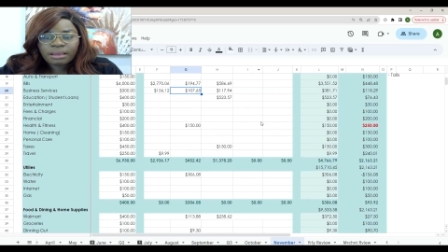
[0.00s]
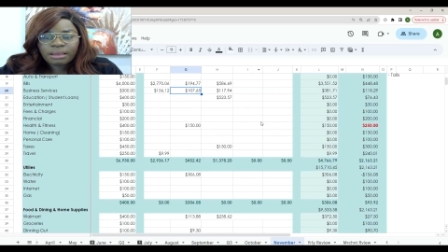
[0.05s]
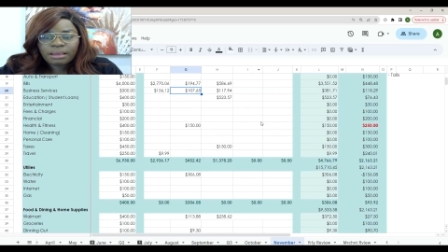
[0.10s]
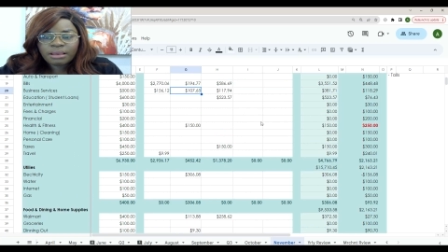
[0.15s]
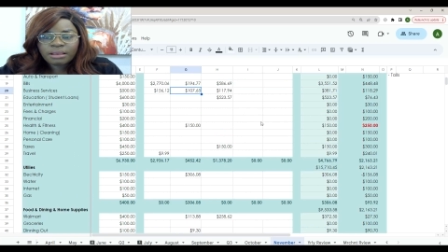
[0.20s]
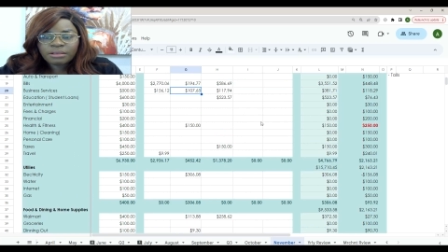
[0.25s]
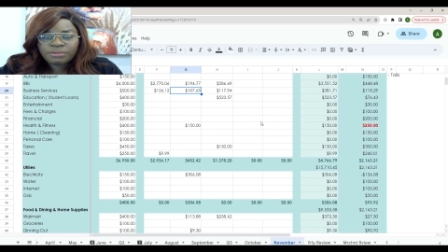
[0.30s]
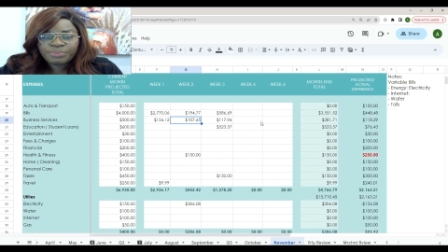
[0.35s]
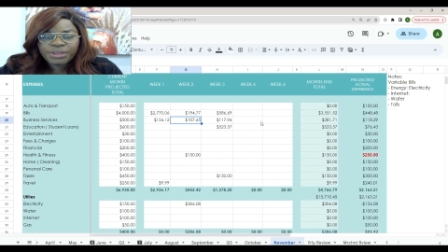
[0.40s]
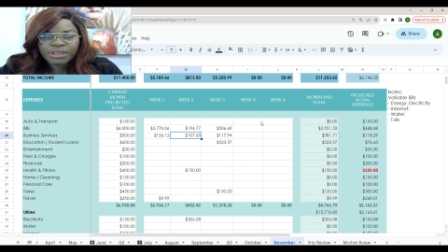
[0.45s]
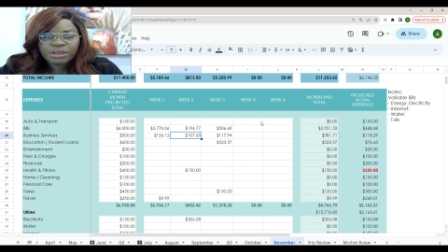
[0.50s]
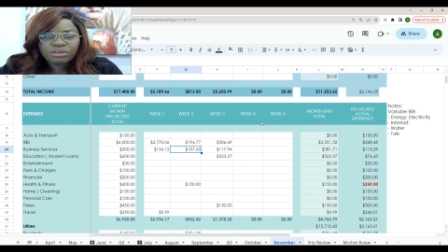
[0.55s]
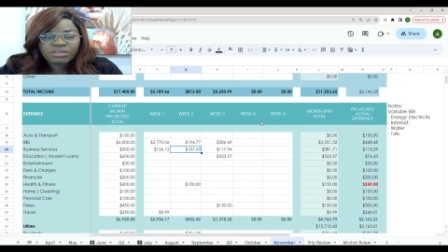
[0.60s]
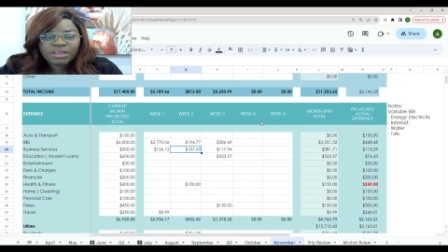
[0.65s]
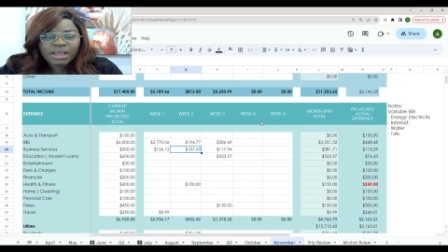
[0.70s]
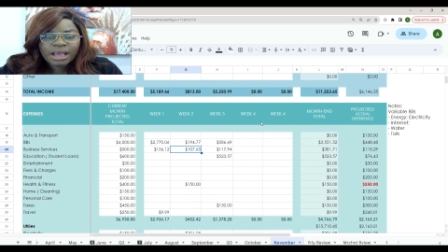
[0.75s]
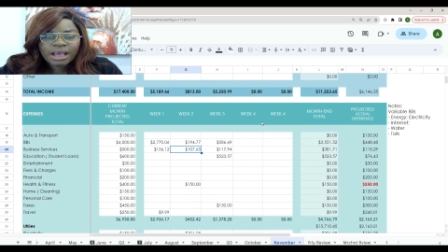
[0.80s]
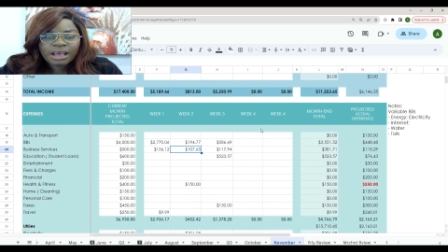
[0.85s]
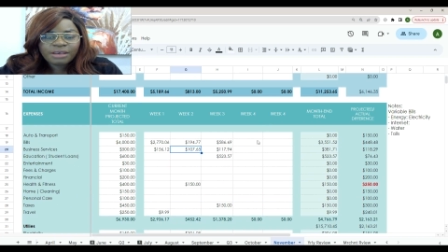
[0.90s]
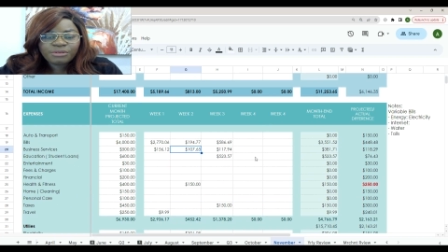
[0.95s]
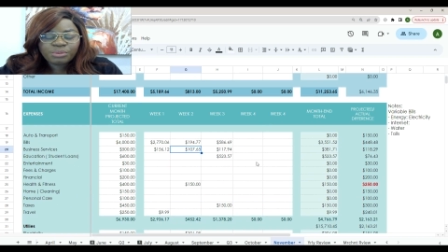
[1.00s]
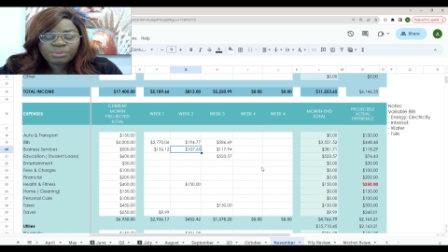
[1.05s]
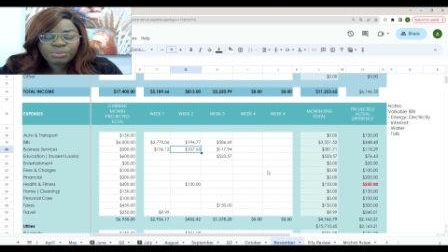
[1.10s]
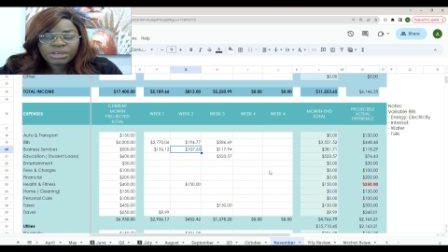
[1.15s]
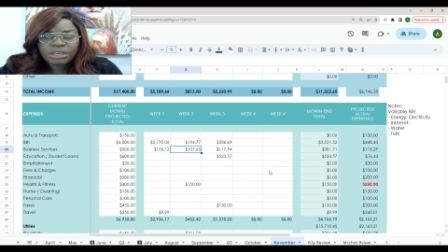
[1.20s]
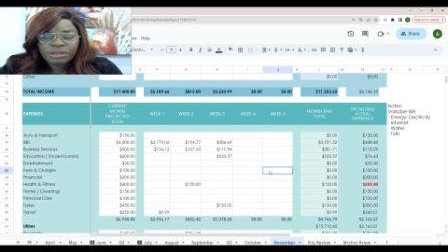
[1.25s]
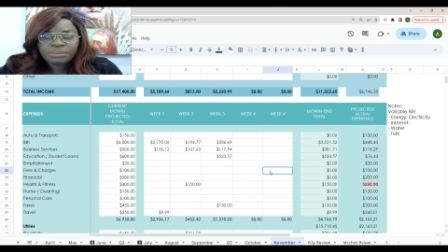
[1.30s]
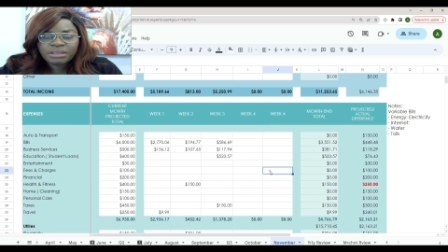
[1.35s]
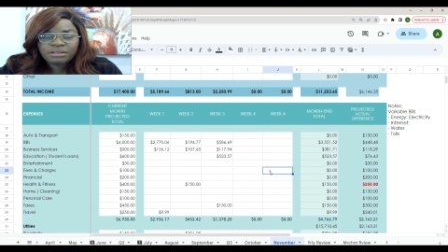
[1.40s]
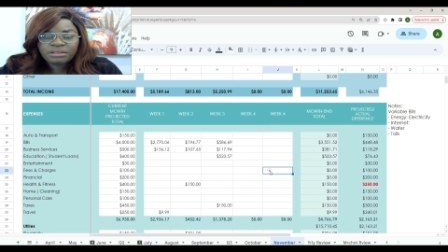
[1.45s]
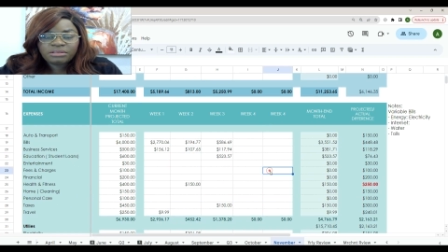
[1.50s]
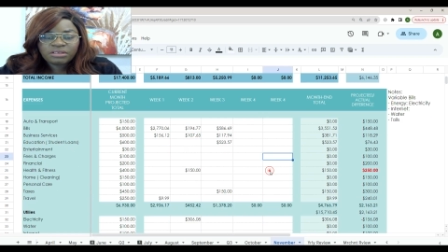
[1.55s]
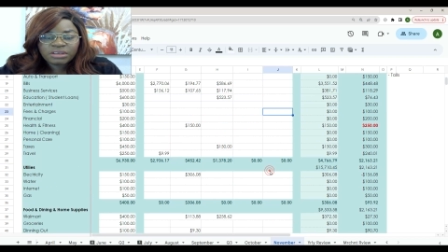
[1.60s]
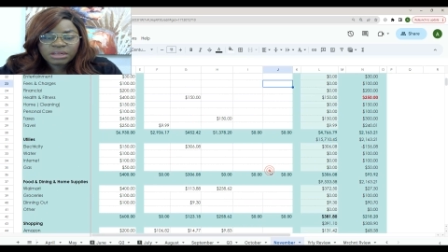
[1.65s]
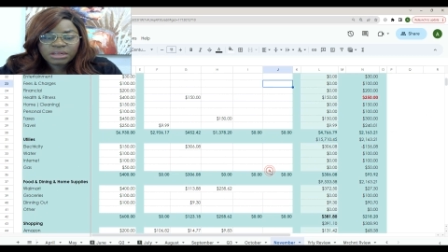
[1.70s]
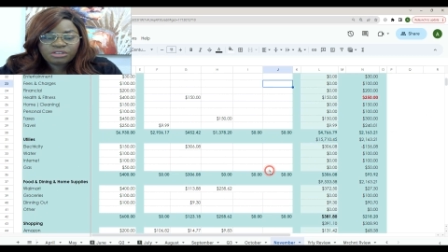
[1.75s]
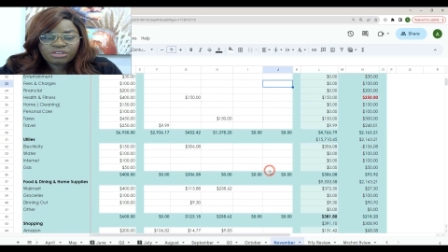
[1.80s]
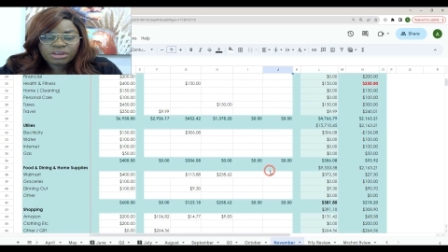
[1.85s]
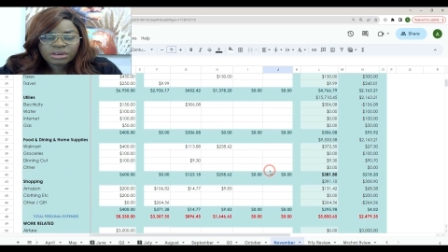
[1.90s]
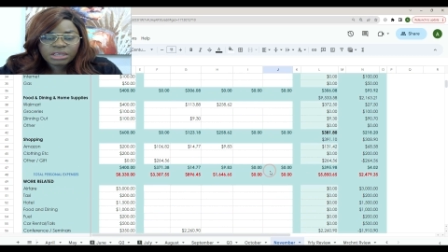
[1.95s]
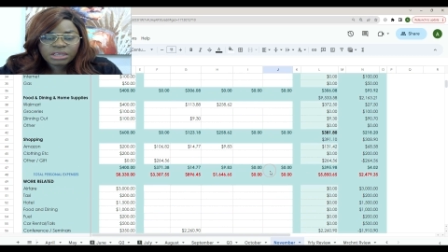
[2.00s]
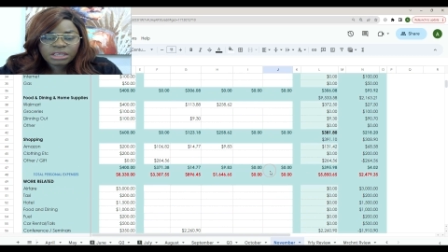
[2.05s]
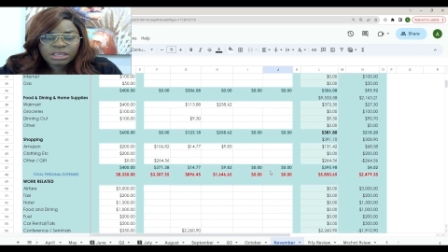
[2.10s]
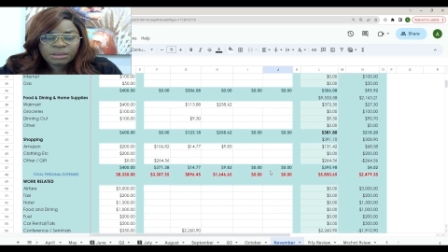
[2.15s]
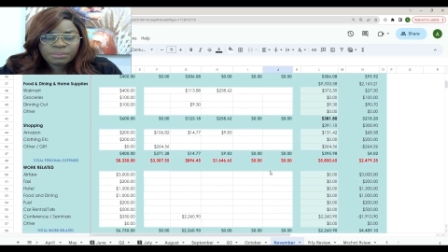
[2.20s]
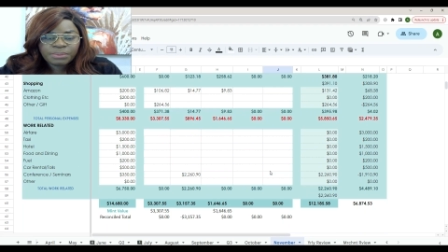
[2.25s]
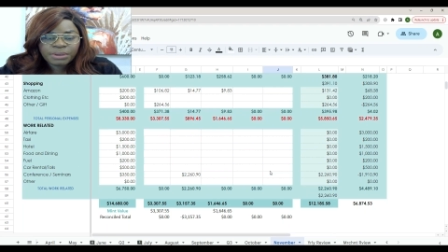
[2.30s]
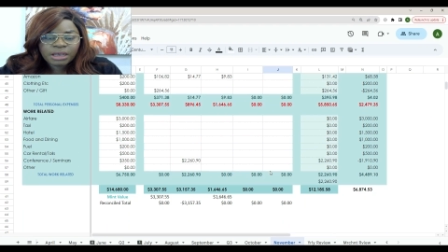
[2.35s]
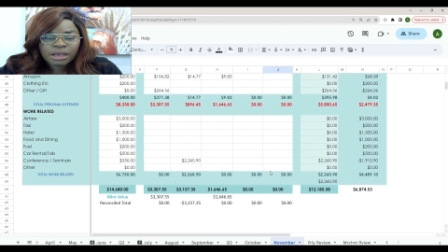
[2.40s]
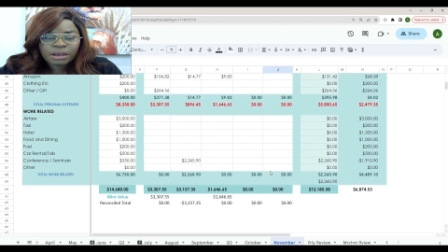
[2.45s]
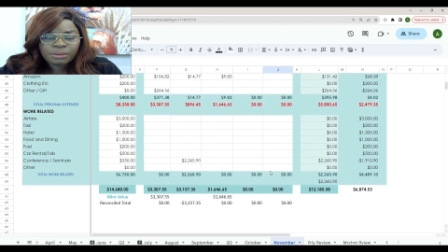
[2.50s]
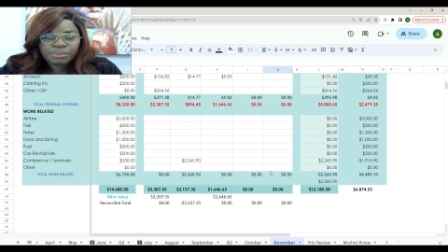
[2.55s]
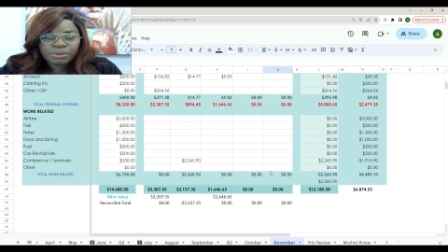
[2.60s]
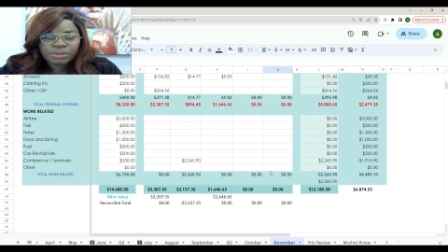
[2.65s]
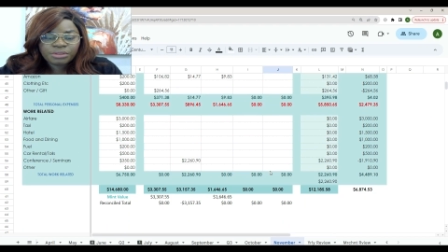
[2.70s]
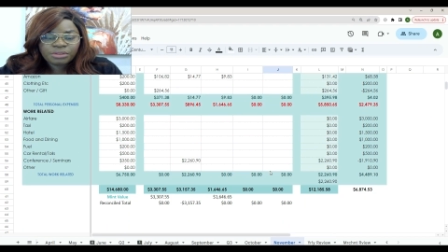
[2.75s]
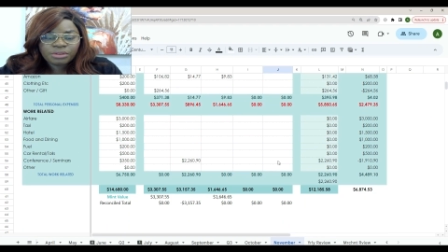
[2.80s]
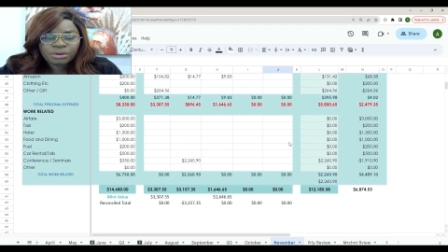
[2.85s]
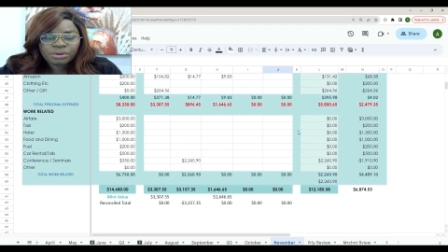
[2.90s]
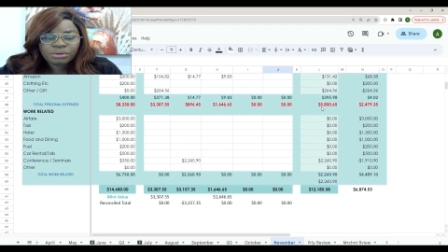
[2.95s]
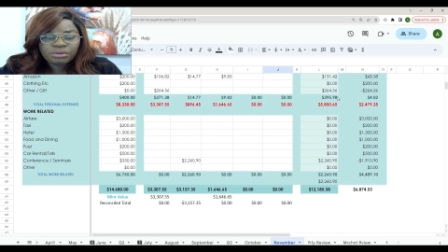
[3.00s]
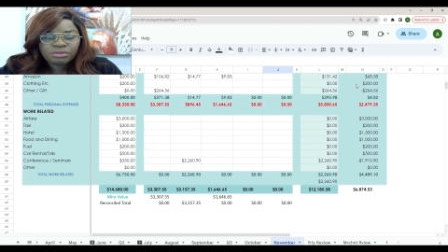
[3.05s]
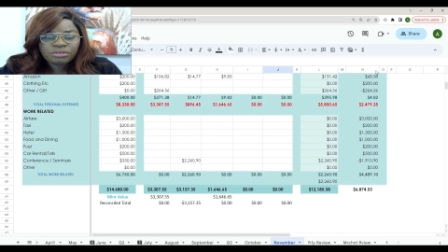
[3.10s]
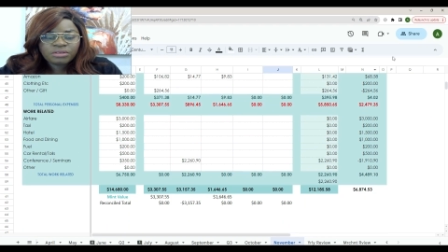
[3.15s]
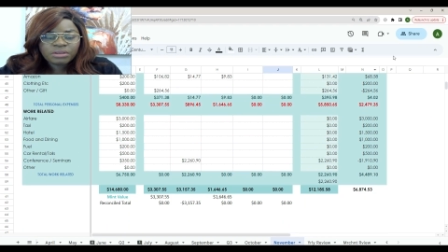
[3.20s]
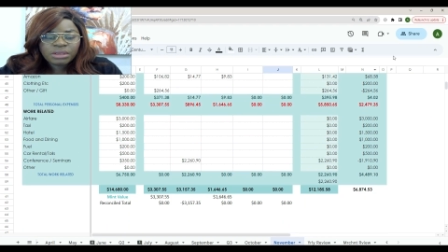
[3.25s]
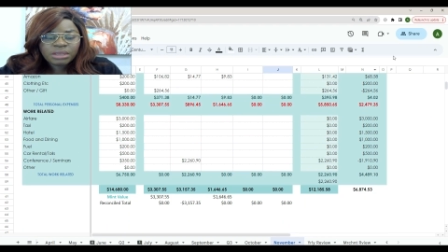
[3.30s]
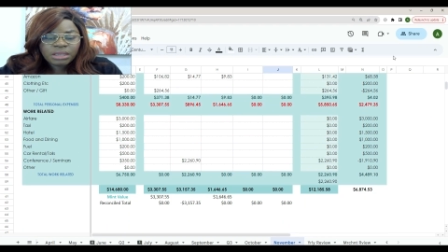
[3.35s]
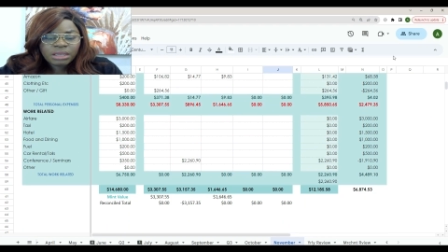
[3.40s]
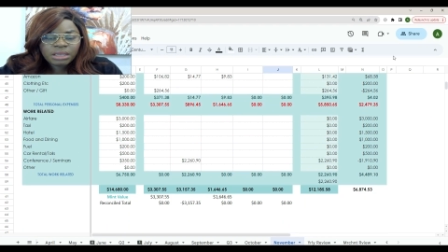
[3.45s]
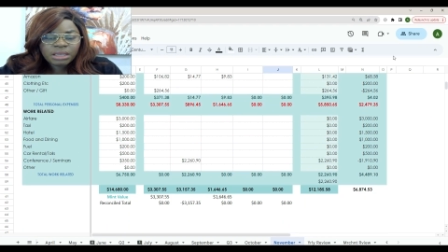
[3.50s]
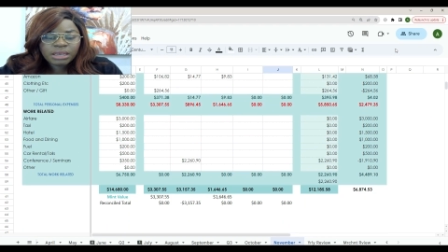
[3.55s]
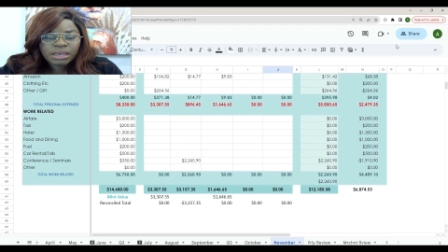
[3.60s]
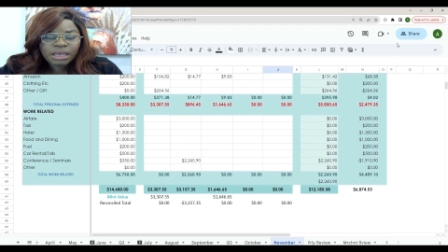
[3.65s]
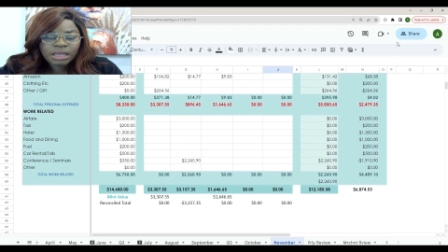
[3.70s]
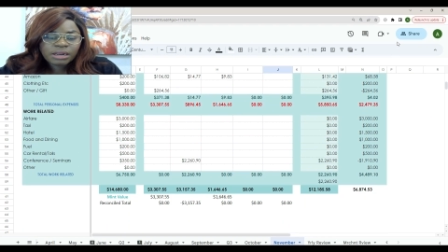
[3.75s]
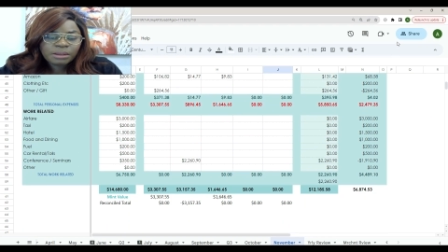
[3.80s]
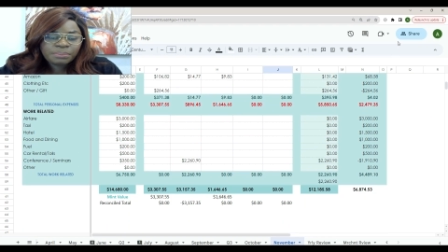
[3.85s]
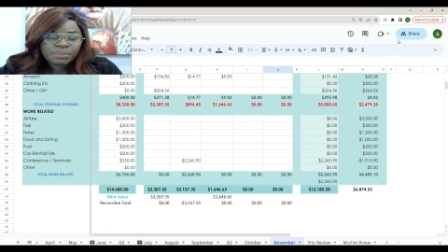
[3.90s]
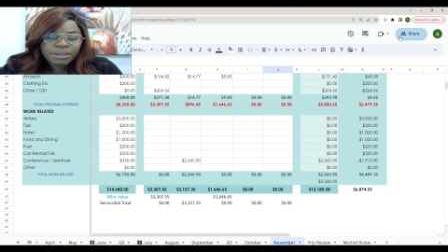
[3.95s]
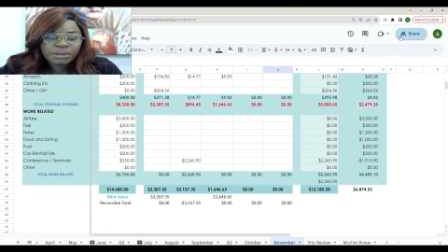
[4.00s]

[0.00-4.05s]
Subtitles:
And because I haven't really been diligent keeping up with those, it kind of beat